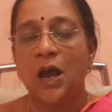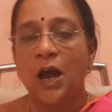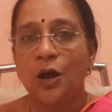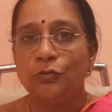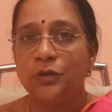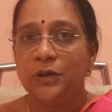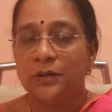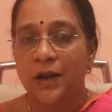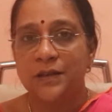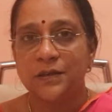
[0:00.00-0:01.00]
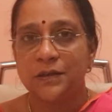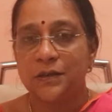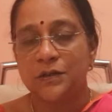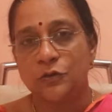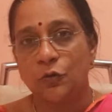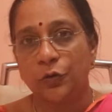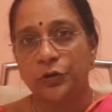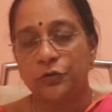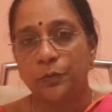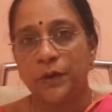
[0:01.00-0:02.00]
how the transit is
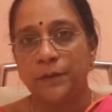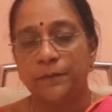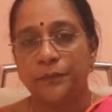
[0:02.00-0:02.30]
going to be.